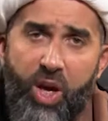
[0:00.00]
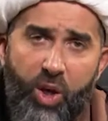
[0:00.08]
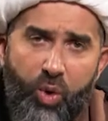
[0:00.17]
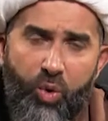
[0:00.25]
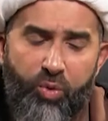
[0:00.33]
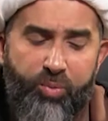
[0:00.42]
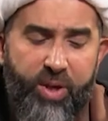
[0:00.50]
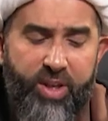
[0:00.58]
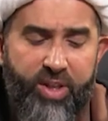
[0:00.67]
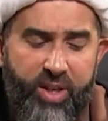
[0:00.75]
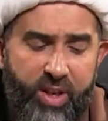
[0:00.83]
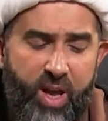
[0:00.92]
it could be
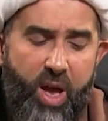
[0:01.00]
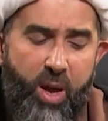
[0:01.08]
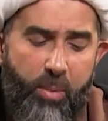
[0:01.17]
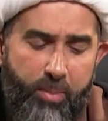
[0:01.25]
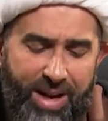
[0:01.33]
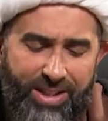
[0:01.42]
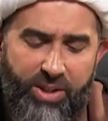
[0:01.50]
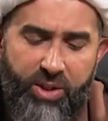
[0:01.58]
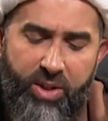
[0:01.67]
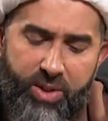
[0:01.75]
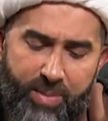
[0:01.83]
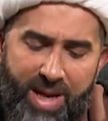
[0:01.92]
the
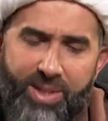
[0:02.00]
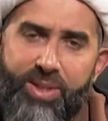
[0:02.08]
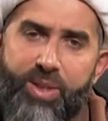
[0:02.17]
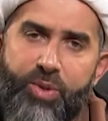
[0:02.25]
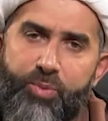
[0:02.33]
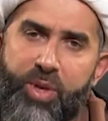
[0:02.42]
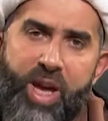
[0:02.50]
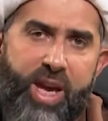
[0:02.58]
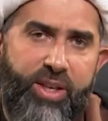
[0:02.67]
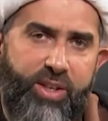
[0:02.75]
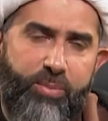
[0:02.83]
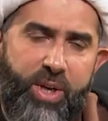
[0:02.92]
bachelor's, master's,
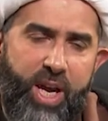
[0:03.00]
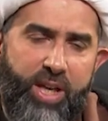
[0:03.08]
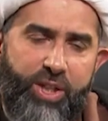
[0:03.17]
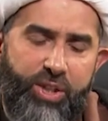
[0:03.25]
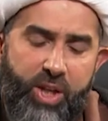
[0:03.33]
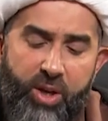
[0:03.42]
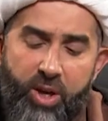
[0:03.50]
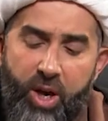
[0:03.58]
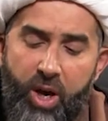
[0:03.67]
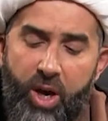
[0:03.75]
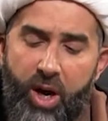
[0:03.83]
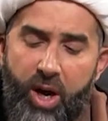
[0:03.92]
PhD
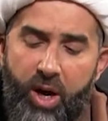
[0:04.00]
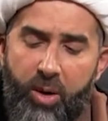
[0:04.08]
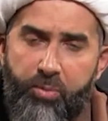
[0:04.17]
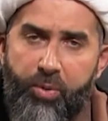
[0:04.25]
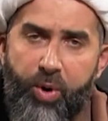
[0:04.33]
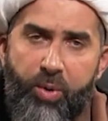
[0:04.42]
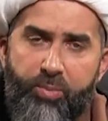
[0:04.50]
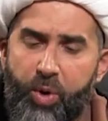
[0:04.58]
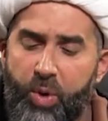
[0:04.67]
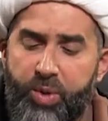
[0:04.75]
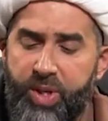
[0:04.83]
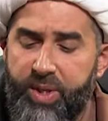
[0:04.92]

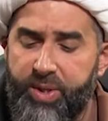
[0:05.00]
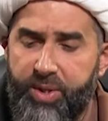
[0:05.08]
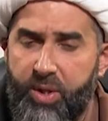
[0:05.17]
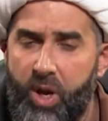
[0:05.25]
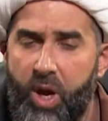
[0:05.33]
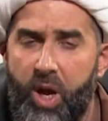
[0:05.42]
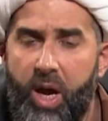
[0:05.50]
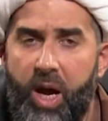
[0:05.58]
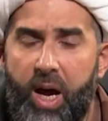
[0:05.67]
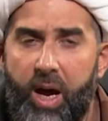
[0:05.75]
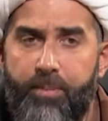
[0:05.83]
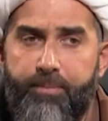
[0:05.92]
process,
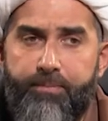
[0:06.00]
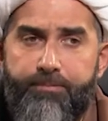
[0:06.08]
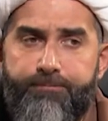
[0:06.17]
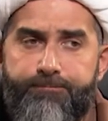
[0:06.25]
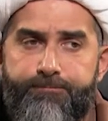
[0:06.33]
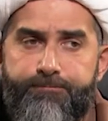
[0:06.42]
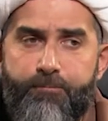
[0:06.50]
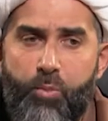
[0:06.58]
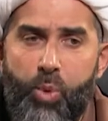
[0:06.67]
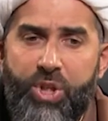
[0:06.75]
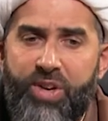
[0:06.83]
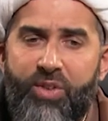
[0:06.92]

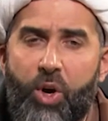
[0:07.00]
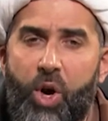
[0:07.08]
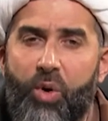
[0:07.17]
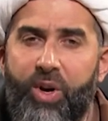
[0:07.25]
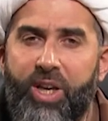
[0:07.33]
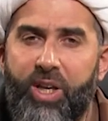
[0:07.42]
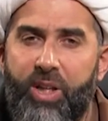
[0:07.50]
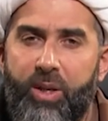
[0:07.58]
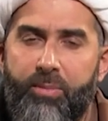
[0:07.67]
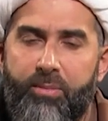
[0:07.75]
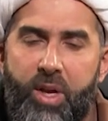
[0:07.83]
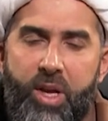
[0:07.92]
whichever
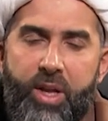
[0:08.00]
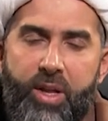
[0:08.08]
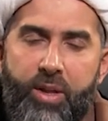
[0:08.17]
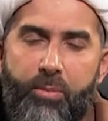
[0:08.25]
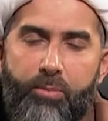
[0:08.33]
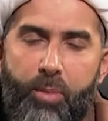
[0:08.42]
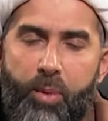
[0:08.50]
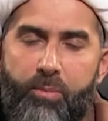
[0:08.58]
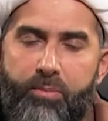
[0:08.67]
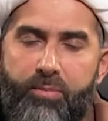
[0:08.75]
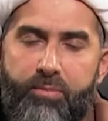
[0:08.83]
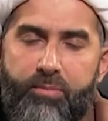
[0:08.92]
curriculum
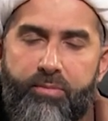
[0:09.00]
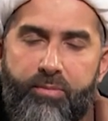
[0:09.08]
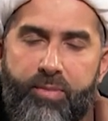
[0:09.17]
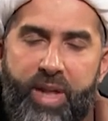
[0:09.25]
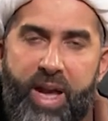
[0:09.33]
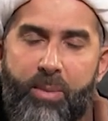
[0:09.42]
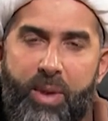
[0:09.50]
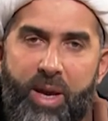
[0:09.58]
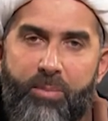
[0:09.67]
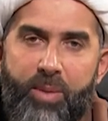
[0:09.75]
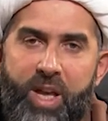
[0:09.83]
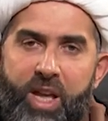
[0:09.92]
they may
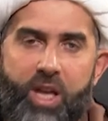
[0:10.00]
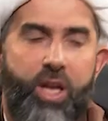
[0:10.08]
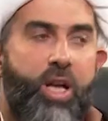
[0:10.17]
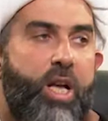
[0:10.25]
be,